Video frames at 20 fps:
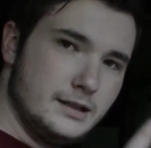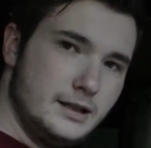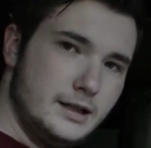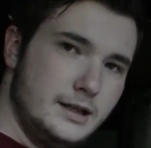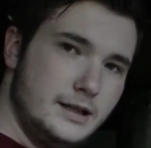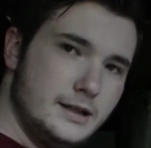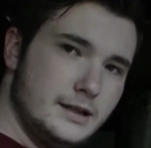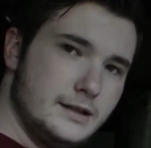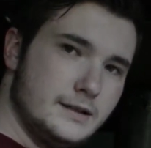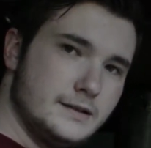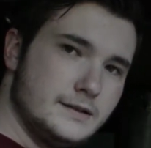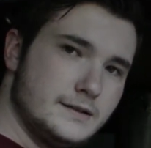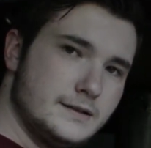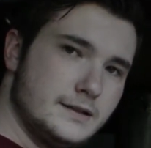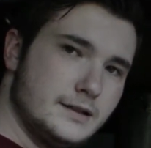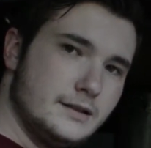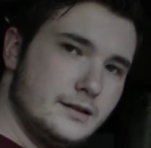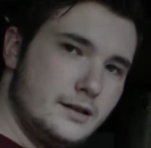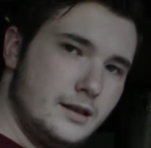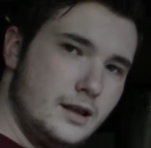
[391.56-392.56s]

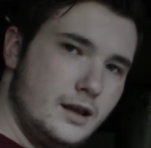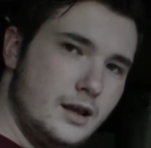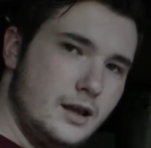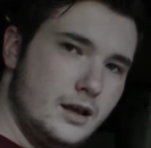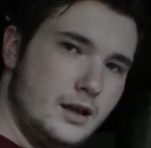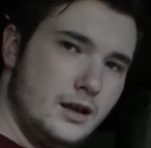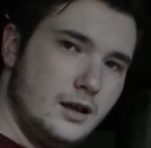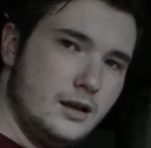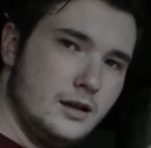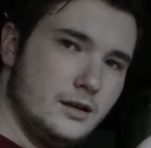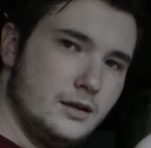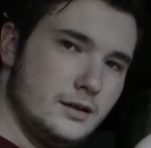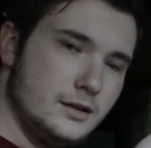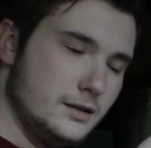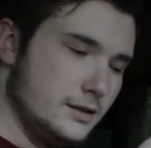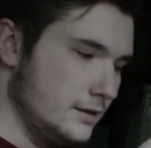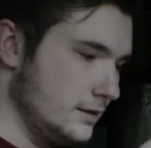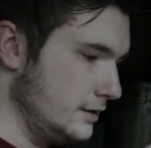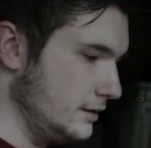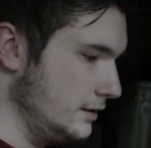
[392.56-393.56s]
is the
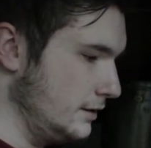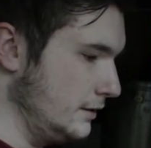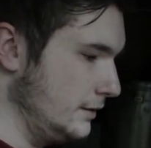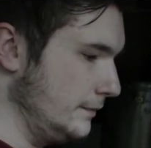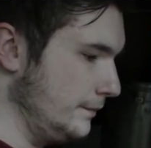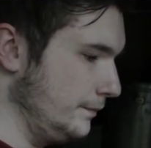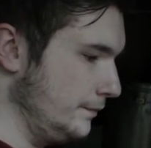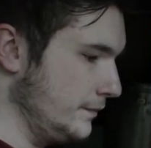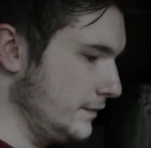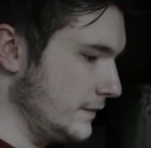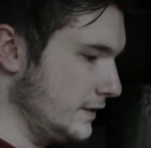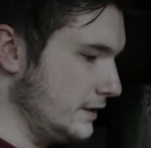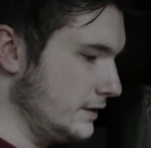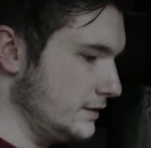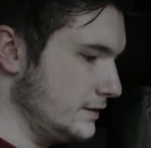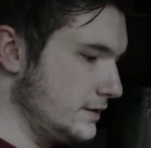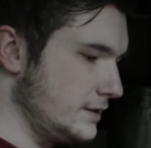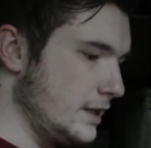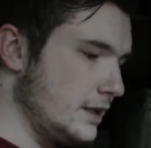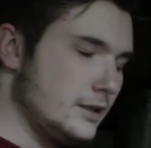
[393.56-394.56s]

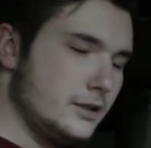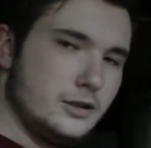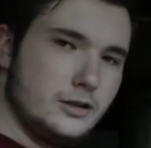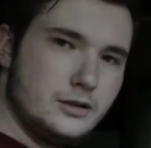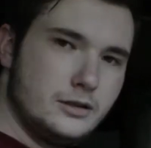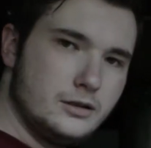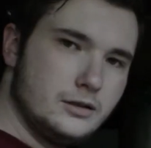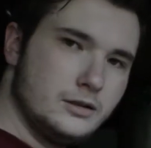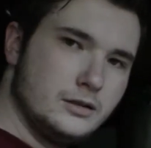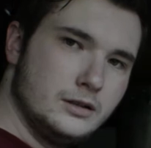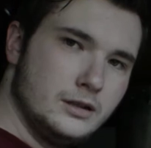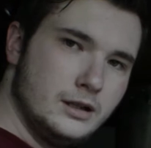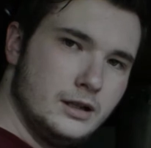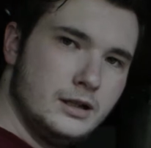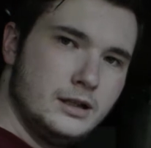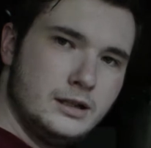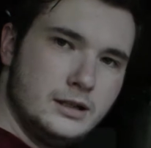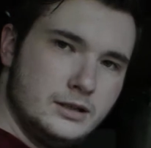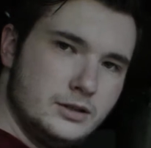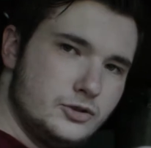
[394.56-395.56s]
center
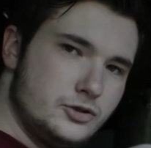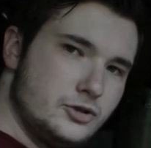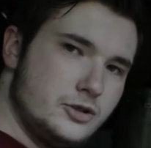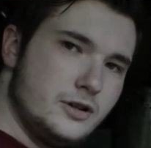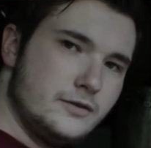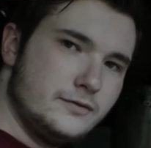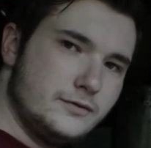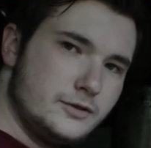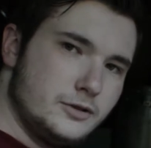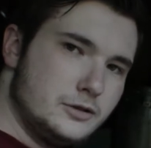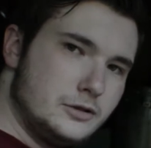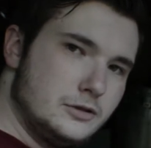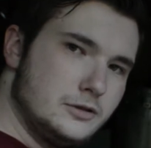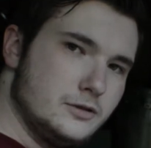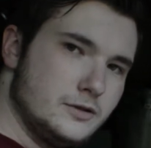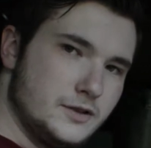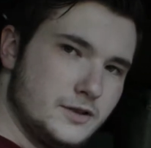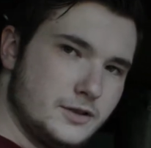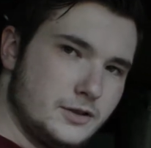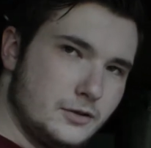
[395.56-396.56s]

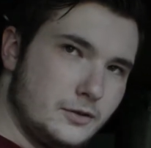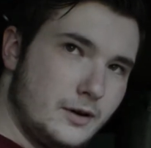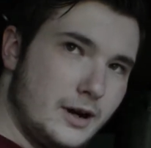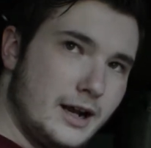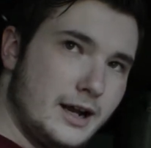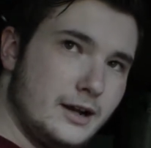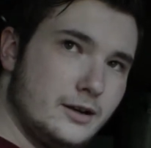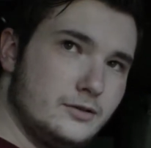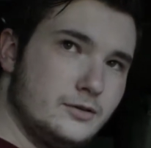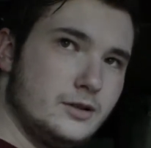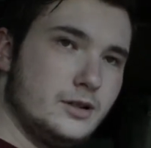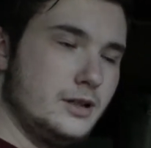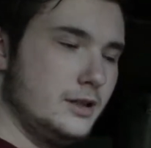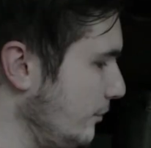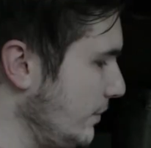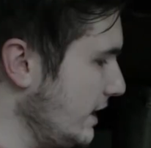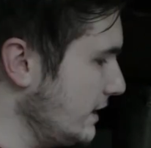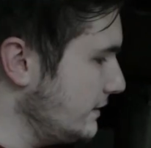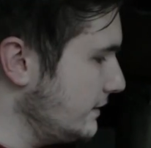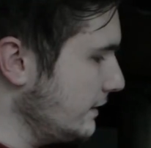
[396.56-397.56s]
shifter surround.
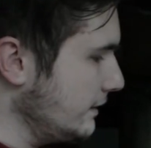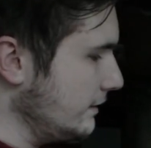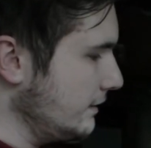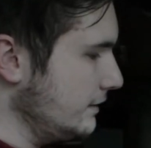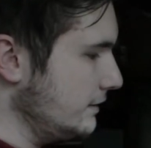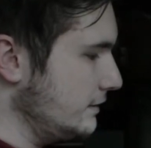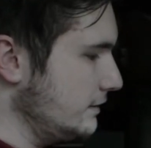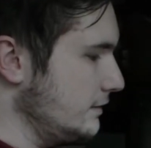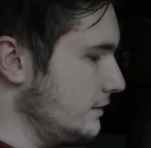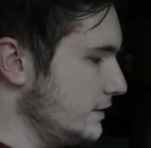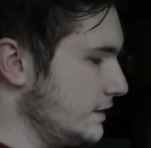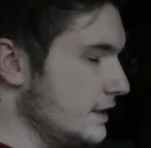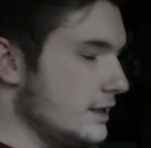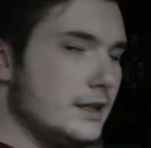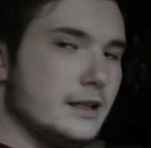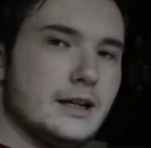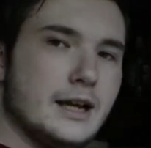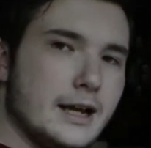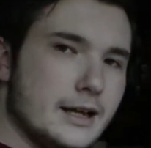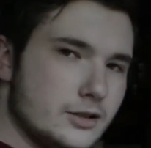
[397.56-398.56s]
Basically, there's
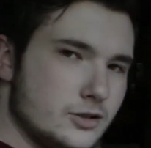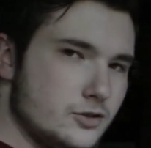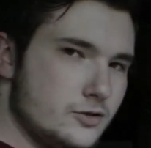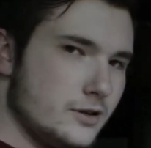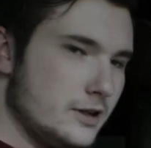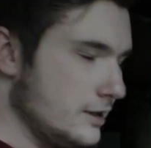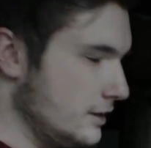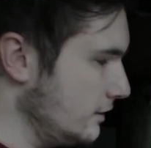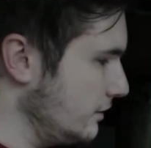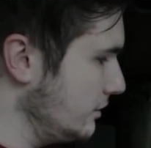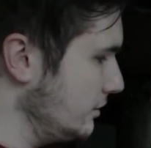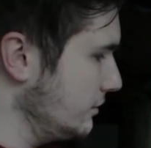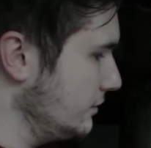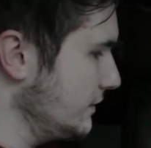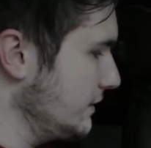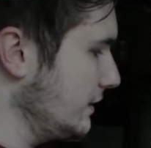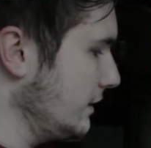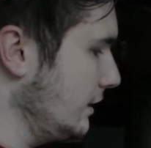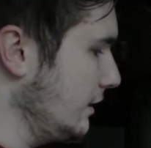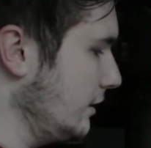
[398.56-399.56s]
an ashtray that
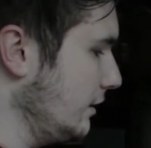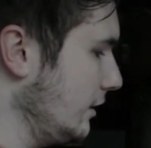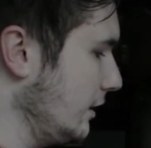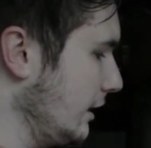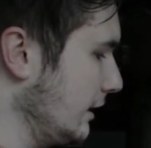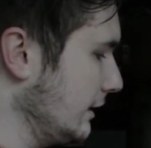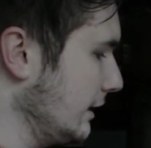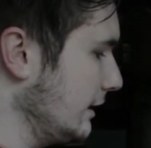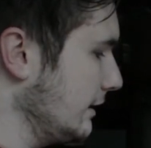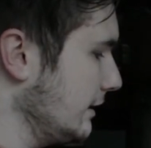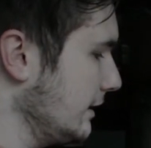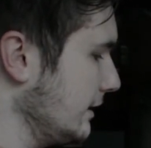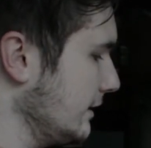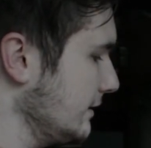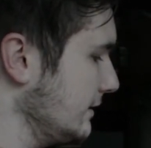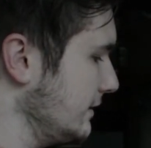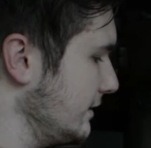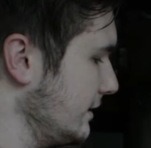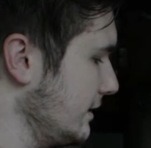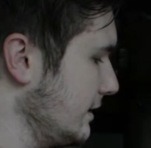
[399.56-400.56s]
goes in here, and then
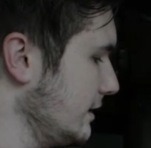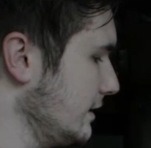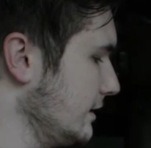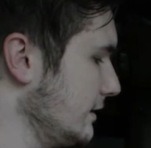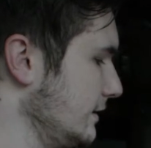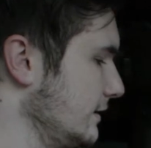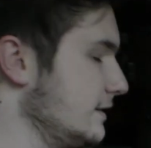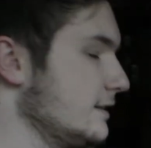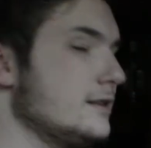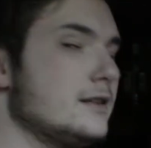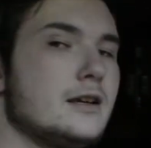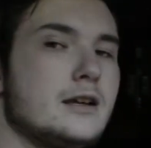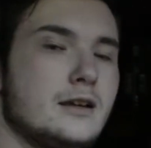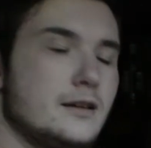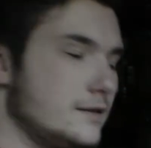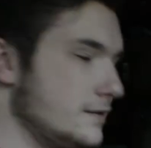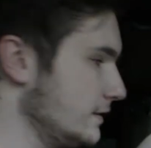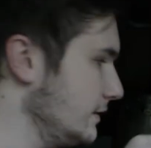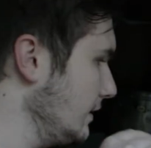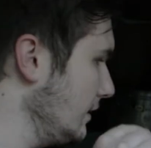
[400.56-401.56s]
this is the
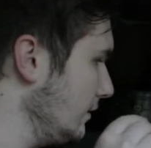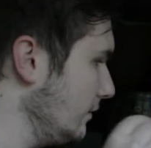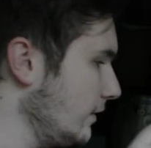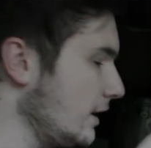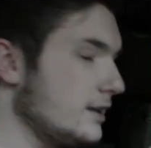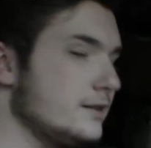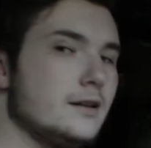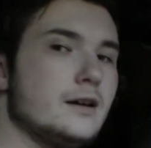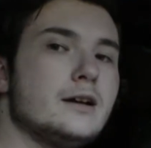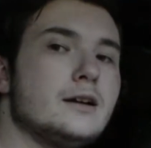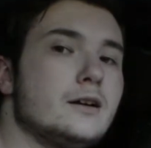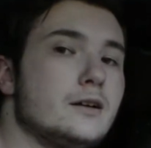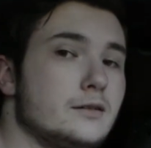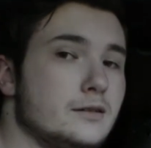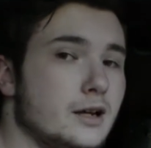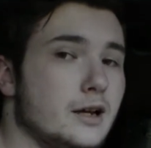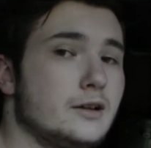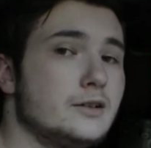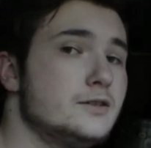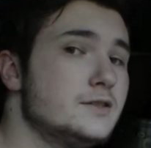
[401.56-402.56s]
cigarette lighter.
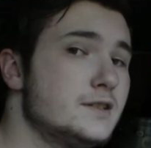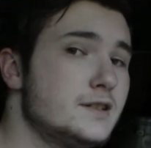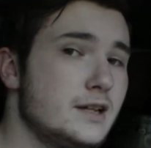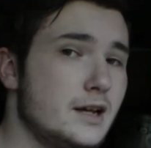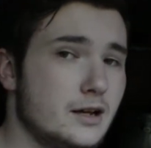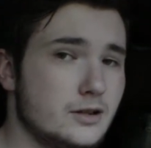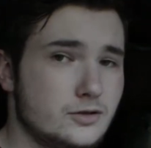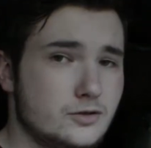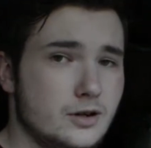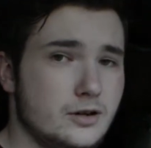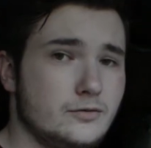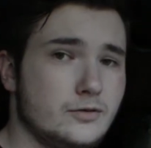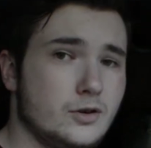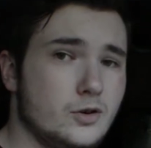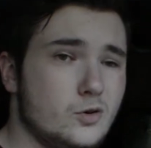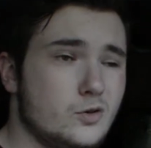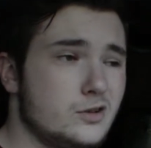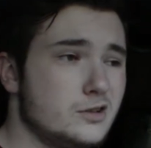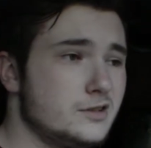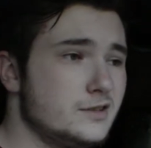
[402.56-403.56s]
Now, I use the ashtray for
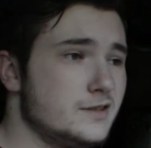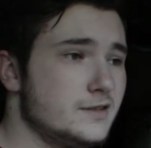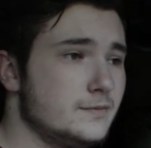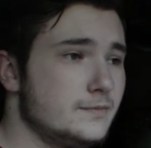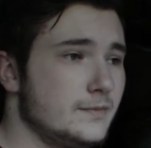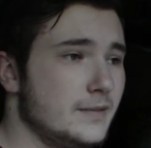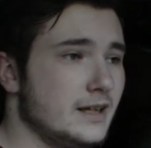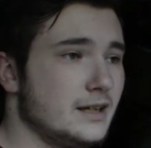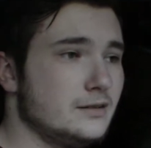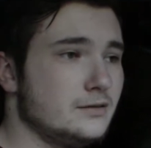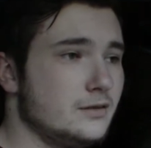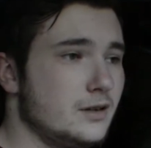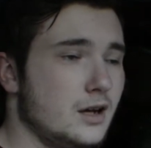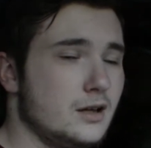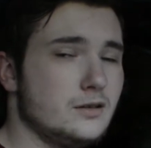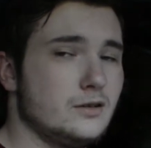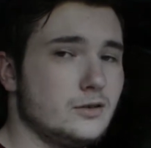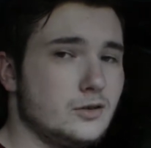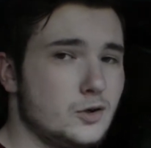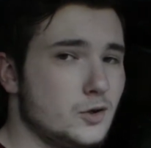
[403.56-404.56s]
quarters and
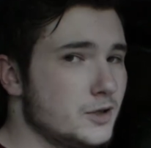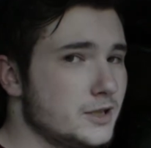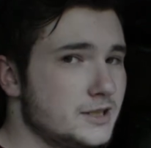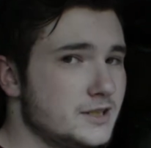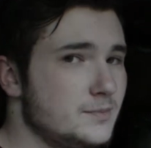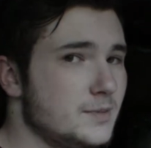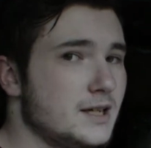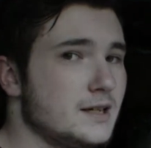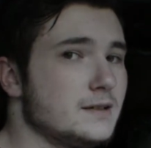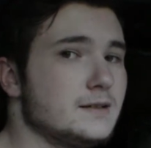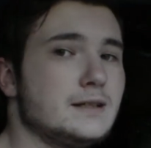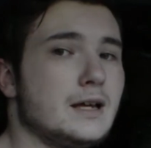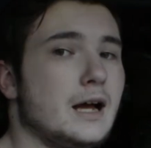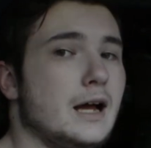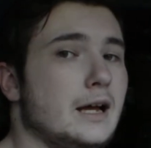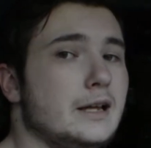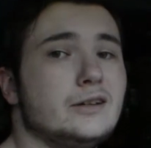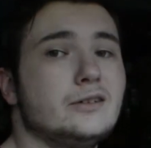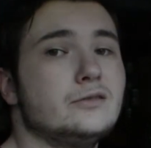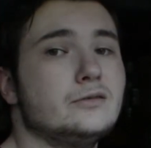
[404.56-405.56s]
other coins because
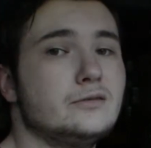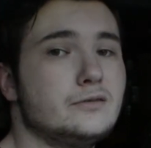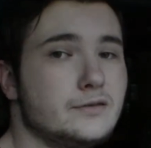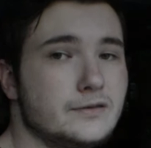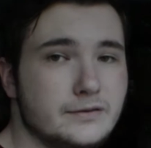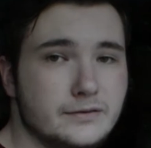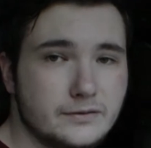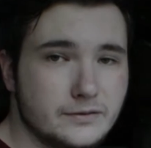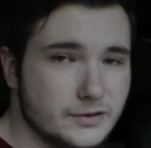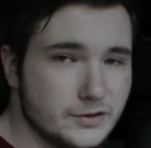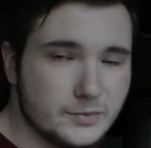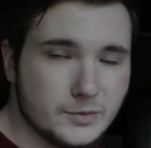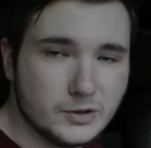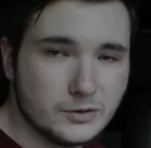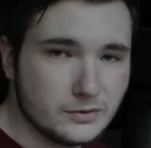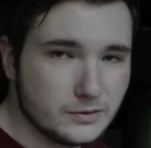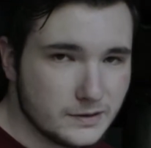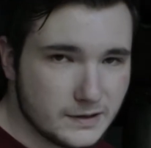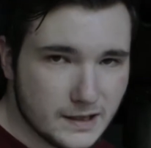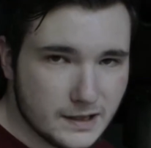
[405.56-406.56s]
I don't
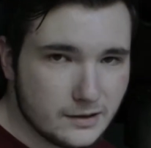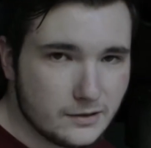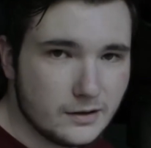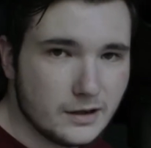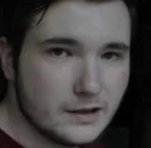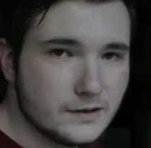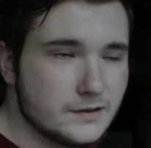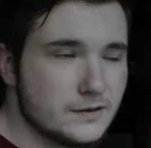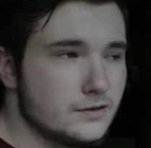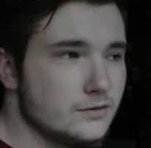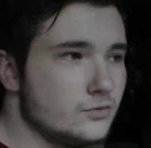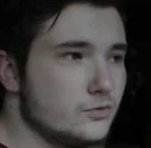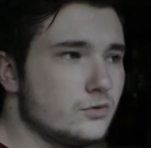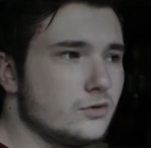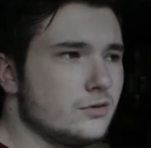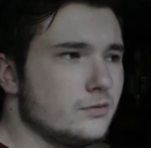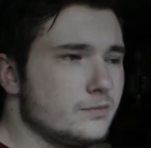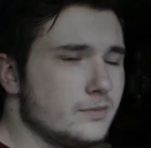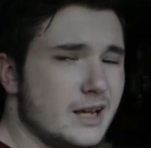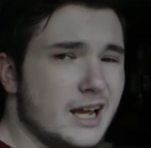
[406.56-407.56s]
smoke cigarettes
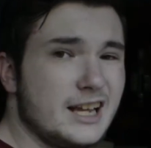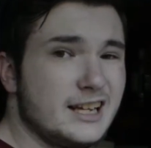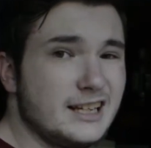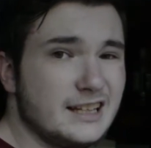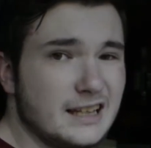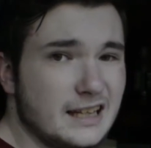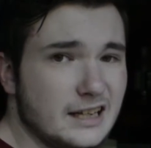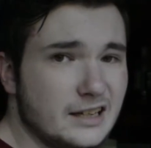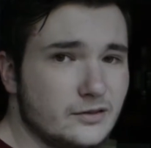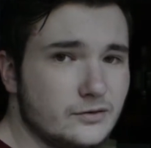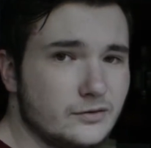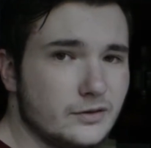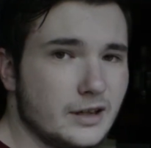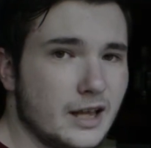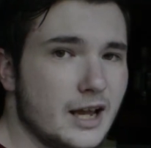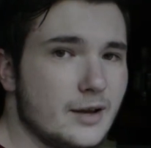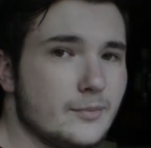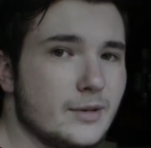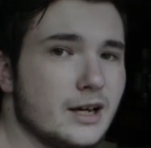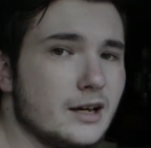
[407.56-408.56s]
or anything for
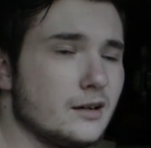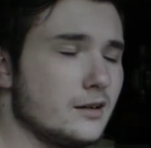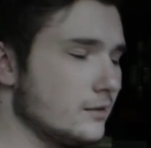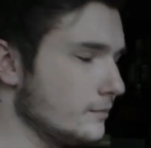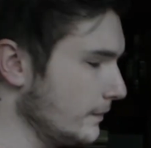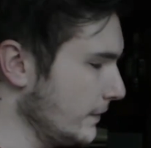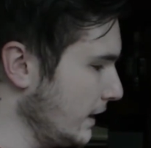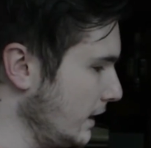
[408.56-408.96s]
that matter.